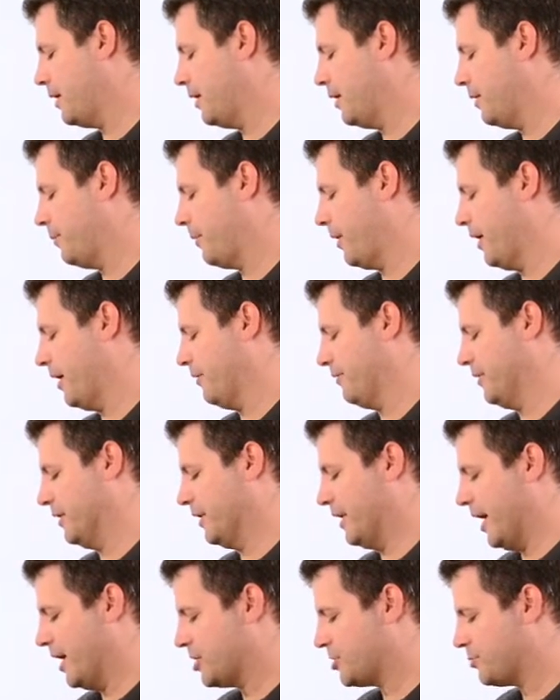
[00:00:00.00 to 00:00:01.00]
I have
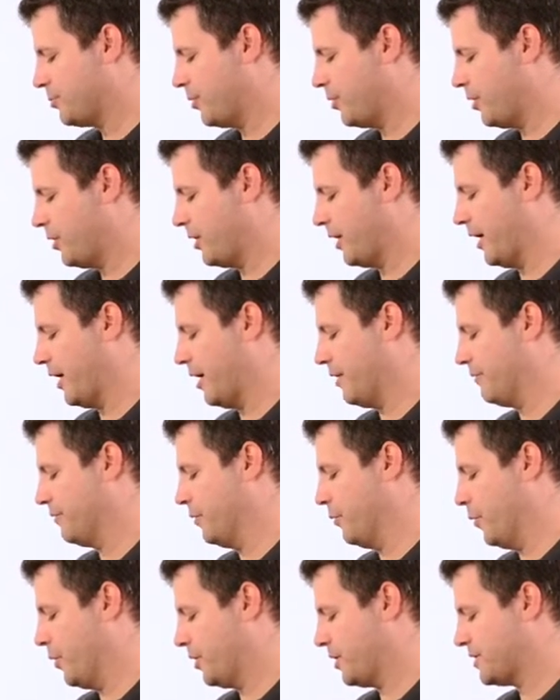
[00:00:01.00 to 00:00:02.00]
the dashboard, I have
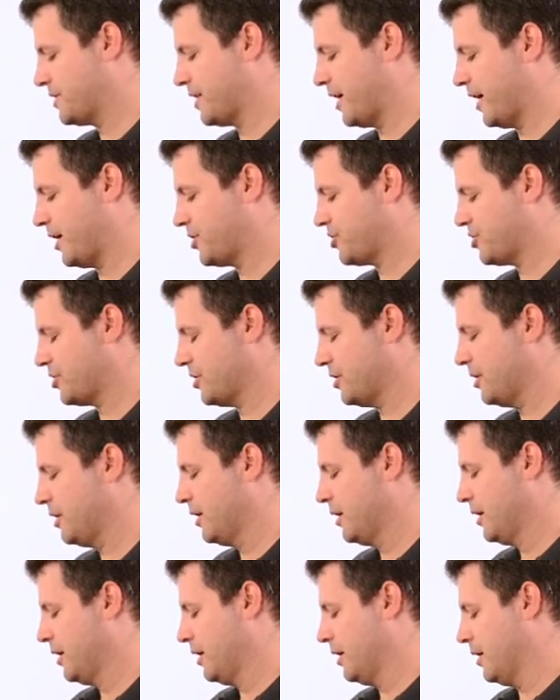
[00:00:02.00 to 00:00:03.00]
the work section,
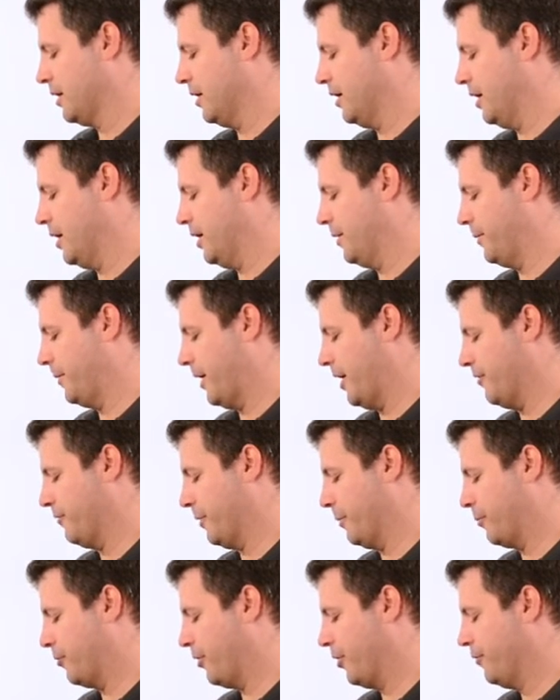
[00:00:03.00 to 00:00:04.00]
I have
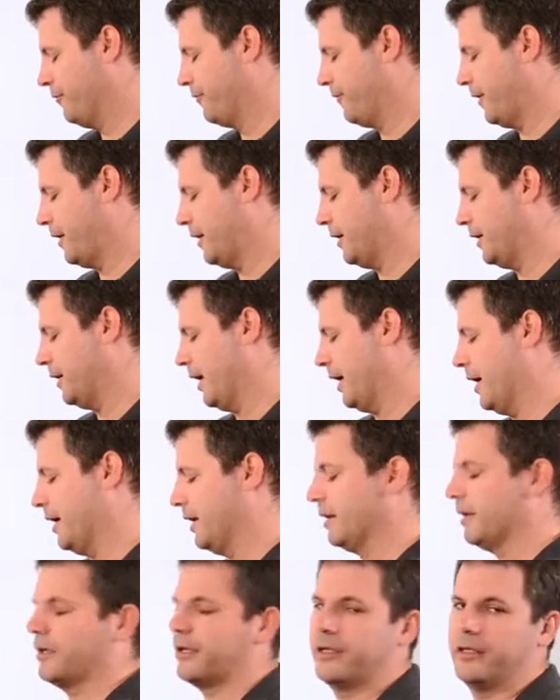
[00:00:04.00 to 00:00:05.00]
my profile,
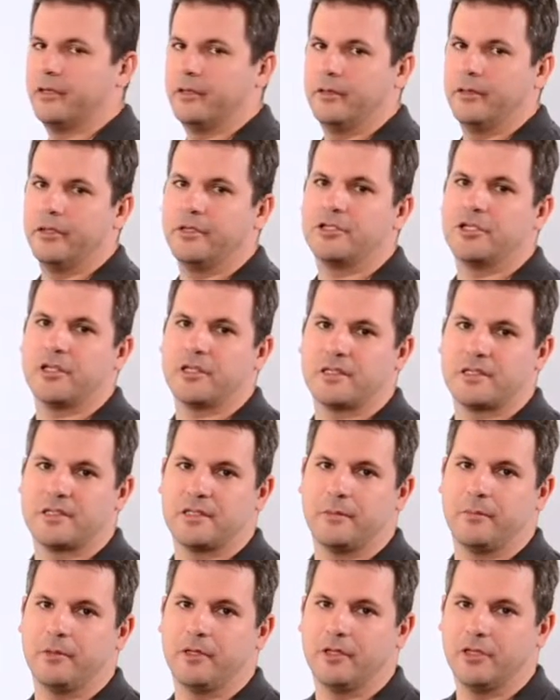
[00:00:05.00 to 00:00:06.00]
and I can adjust
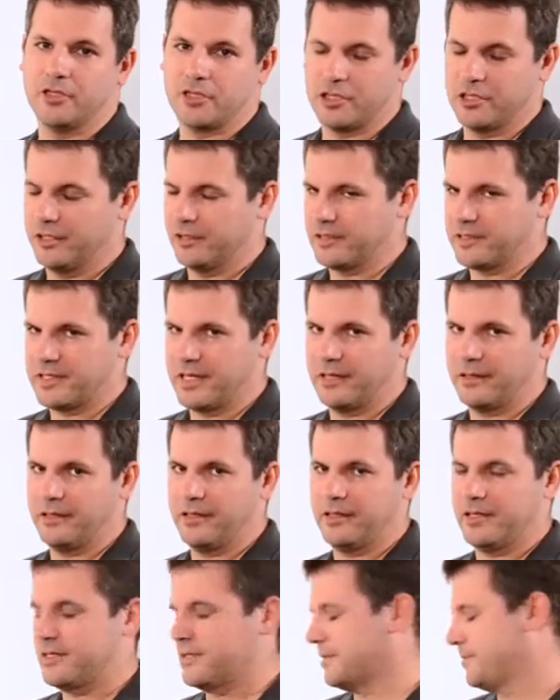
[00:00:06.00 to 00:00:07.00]
some additional
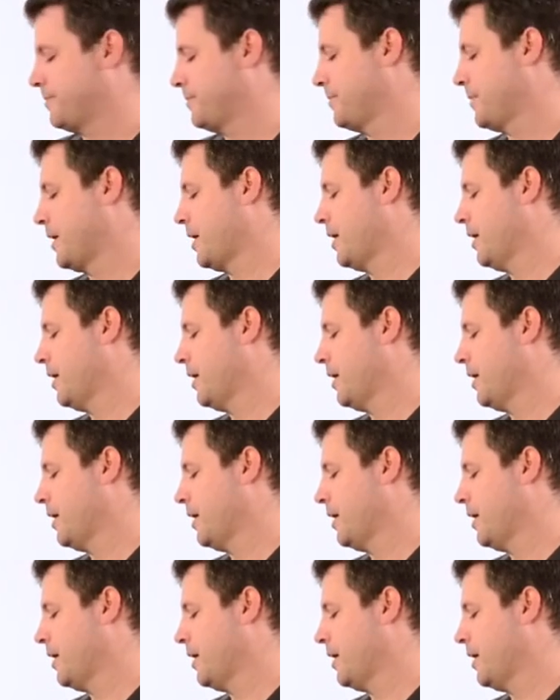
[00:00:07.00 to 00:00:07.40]
settings.